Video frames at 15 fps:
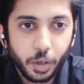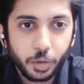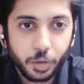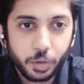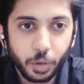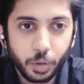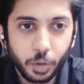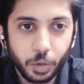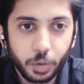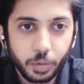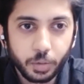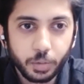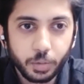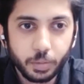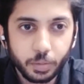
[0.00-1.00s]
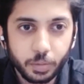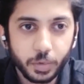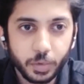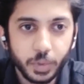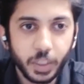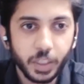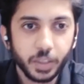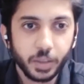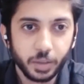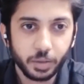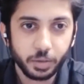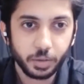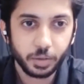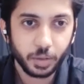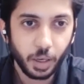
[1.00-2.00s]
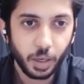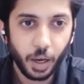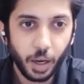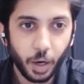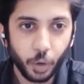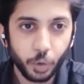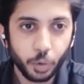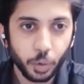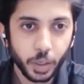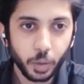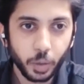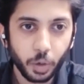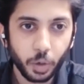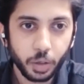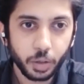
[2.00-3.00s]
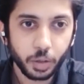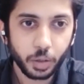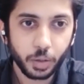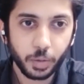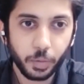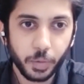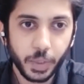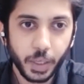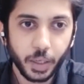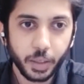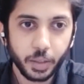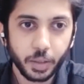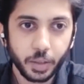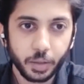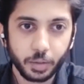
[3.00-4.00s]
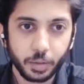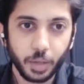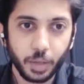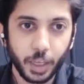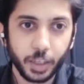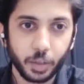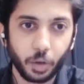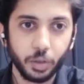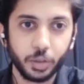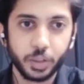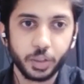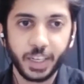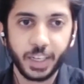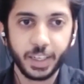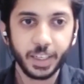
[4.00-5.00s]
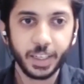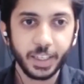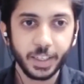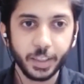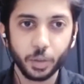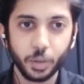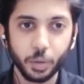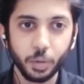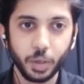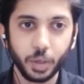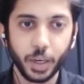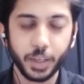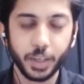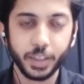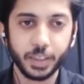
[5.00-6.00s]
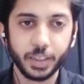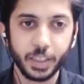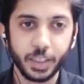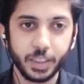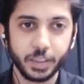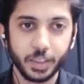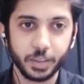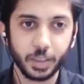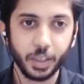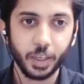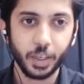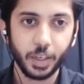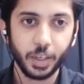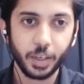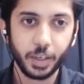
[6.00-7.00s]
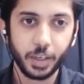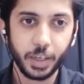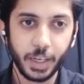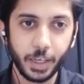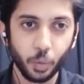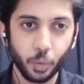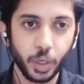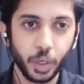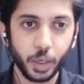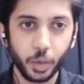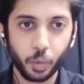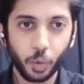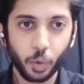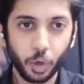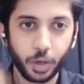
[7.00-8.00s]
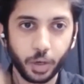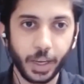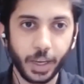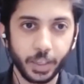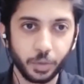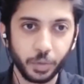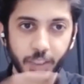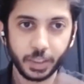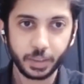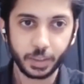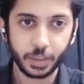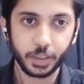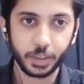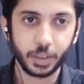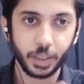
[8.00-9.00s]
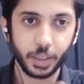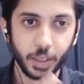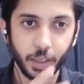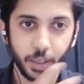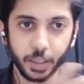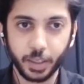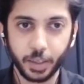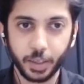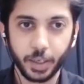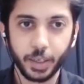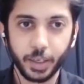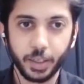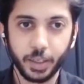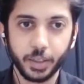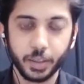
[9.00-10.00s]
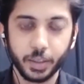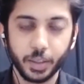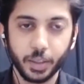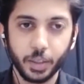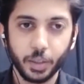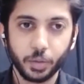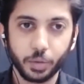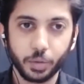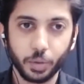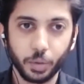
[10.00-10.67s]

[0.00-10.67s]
So there is this outward war we are like constantly into. And then there is this inward war, as we discussed earlier, right? Mm-hmm.